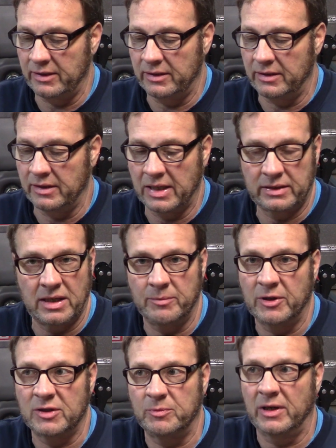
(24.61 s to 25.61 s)
They're not
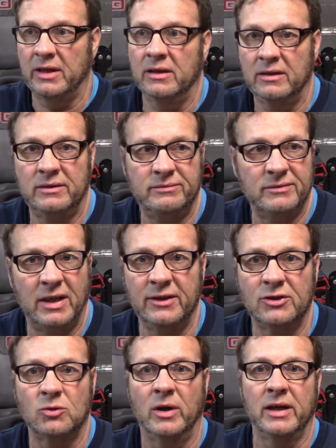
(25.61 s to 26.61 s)
that much money. They're
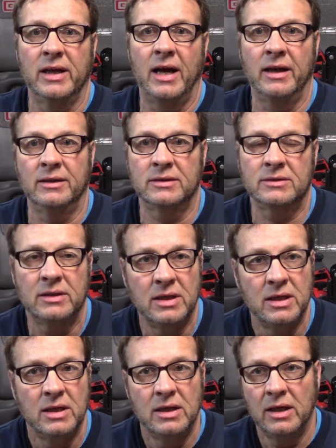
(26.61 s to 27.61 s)
under $20.
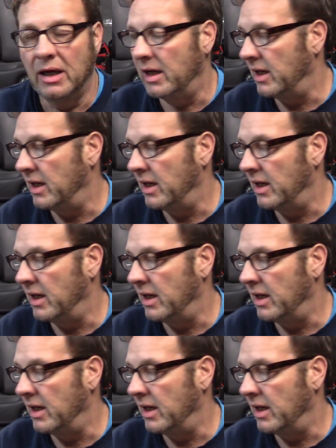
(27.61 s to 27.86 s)
Uh,